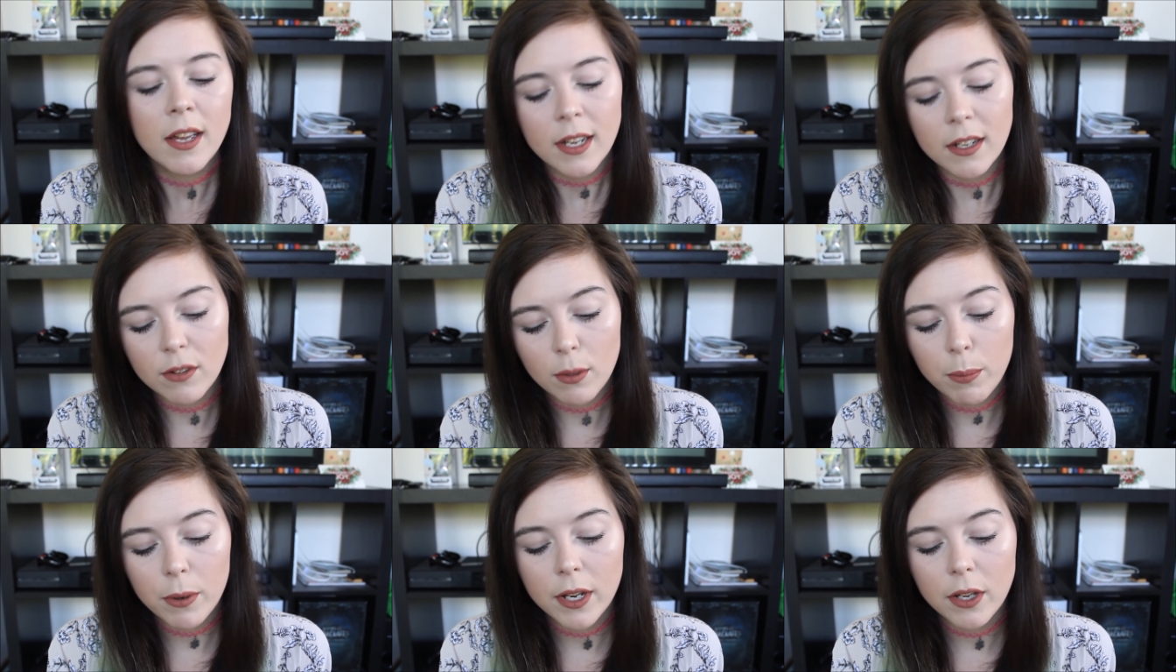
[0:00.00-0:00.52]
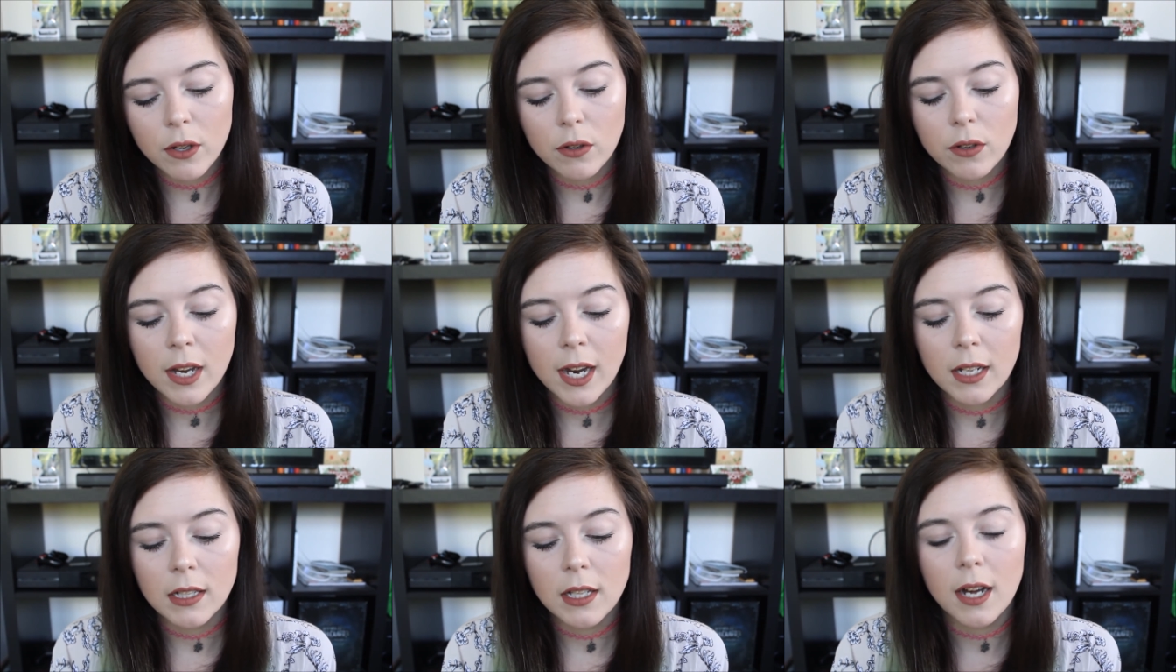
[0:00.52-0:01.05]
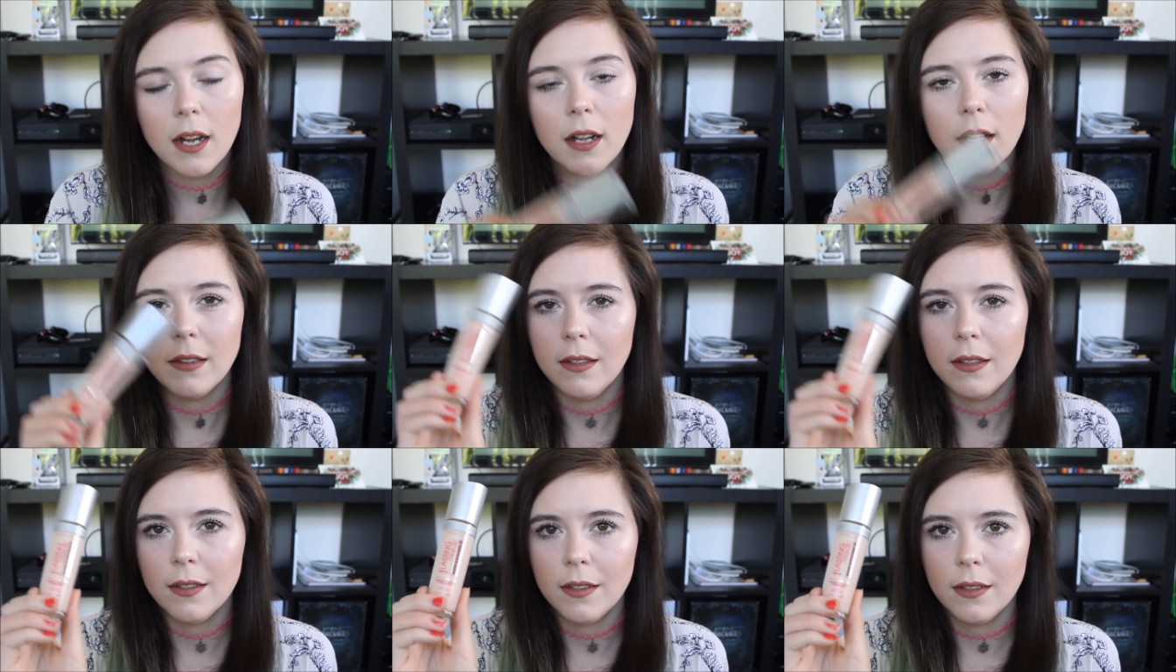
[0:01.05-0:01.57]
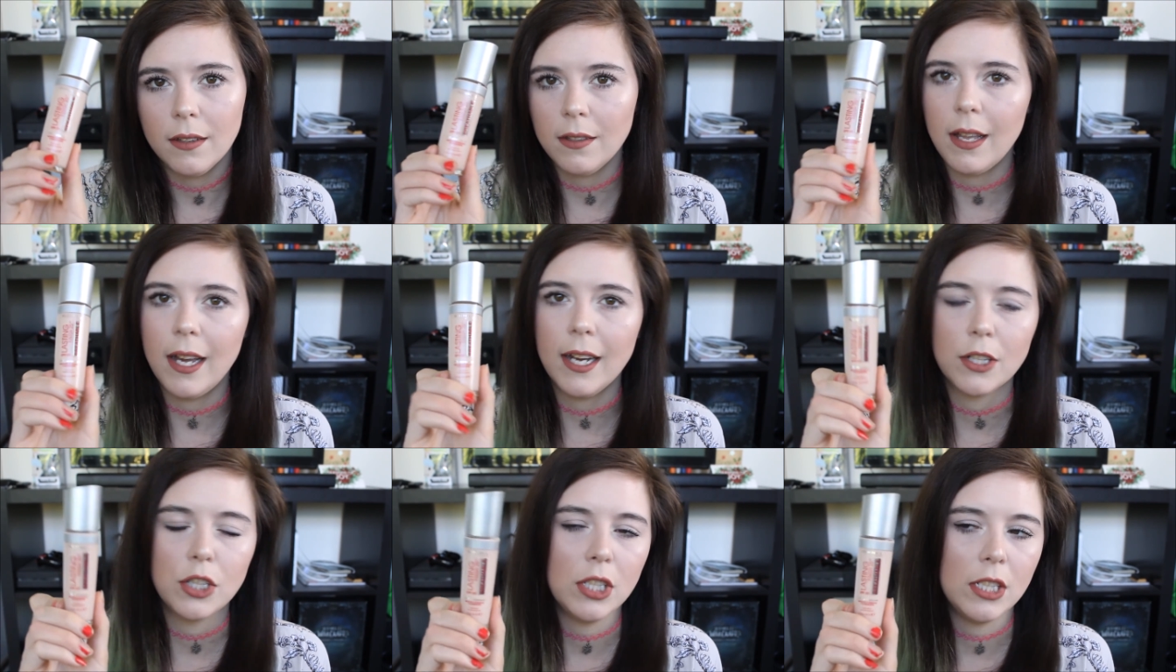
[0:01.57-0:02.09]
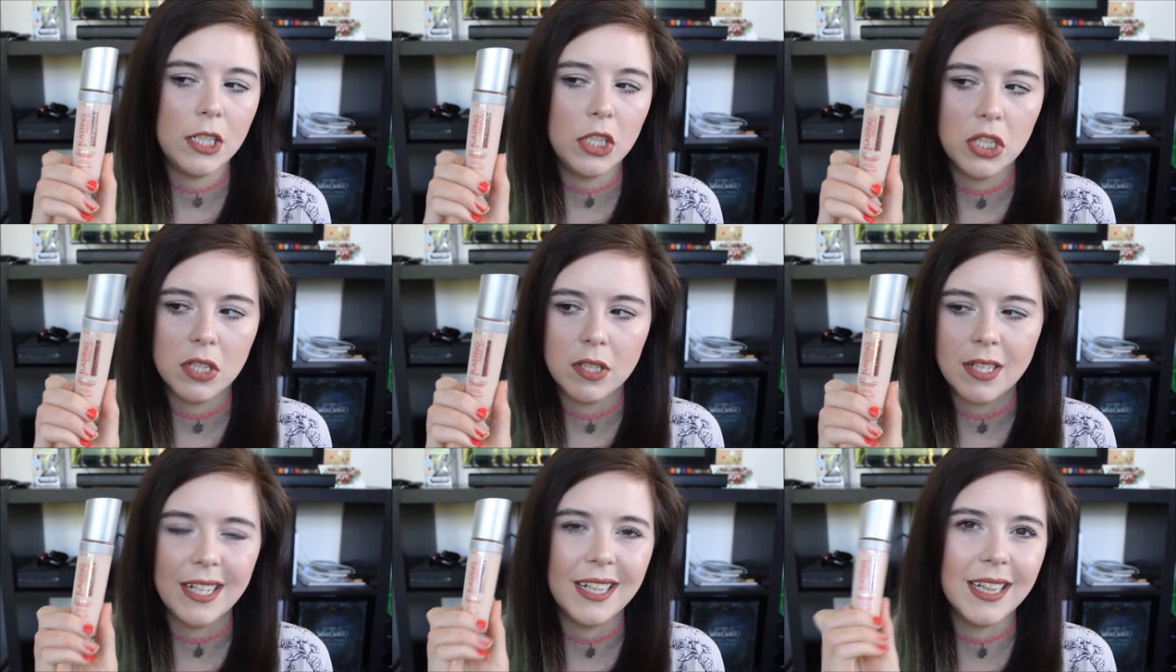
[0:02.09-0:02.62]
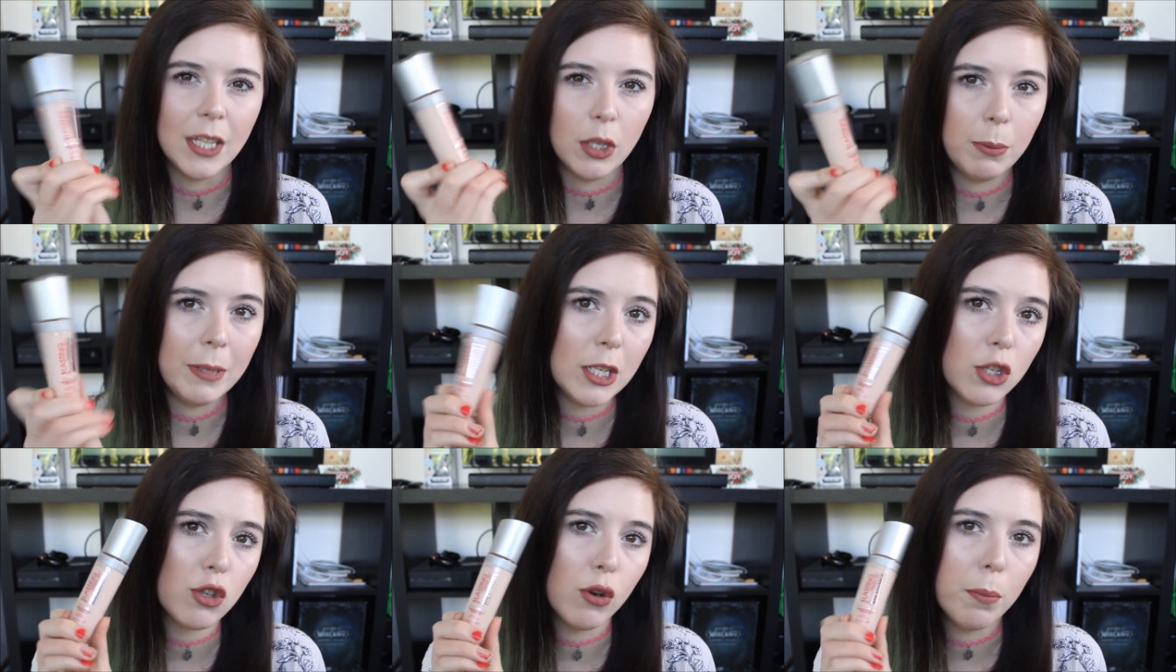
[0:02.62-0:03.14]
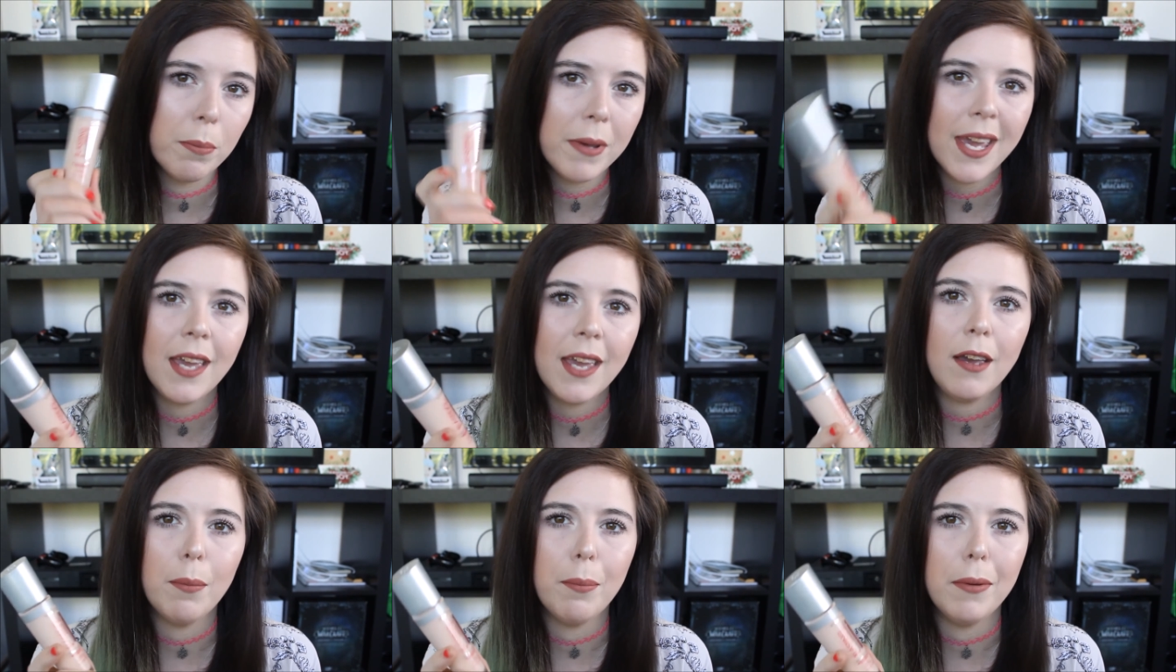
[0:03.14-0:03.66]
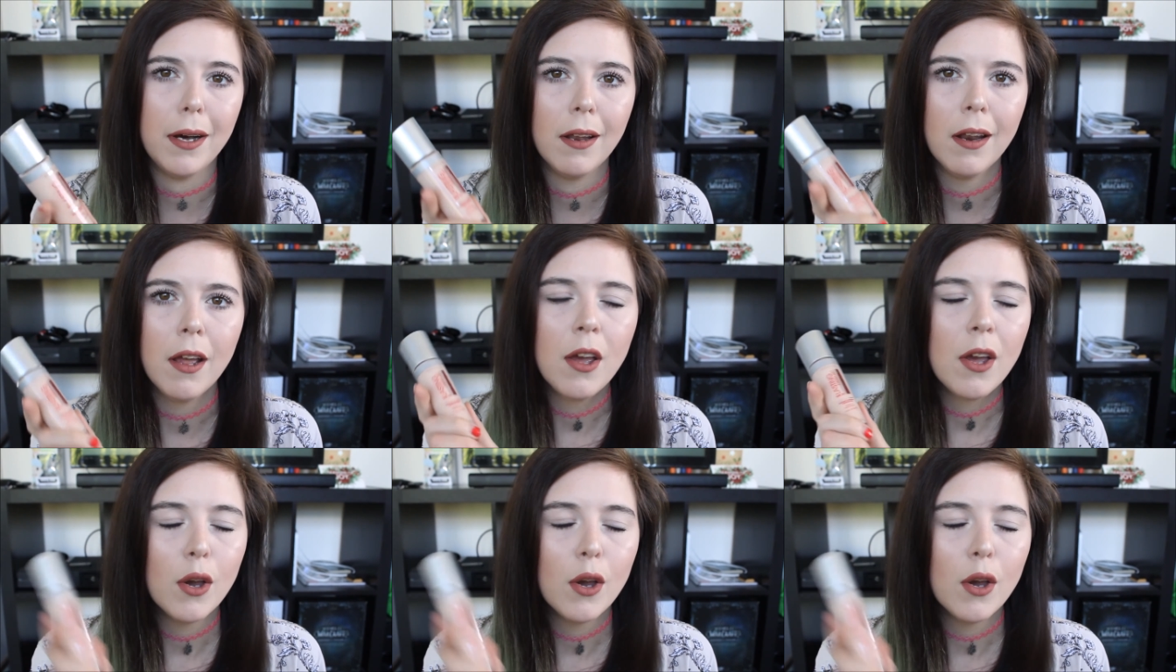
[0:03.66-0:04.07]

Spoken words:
It's a pretty good color. This is actually just a little bit too pink, but